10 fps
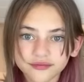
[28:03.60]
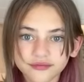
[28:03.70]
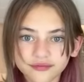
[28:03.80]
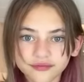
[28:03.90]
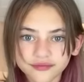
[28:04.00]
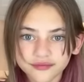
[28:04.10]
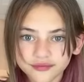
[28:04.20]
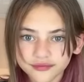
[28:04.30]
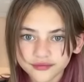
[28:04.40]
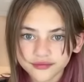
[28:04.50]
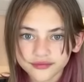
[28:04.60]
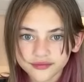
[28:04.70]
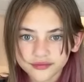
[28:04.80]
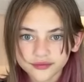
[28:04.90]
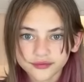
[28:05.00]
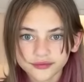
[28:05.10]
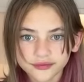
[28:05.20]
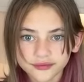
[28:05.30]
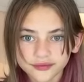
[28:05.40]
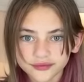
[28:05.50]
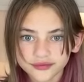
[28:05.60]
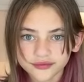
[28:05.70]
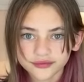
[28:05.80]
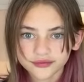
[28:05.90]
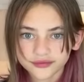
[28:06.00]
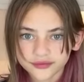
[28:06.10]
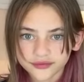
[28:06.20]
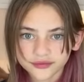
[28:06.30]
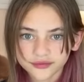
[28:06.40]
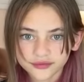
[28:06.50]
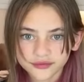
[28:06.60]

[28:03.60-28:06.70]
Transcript: (not speaking)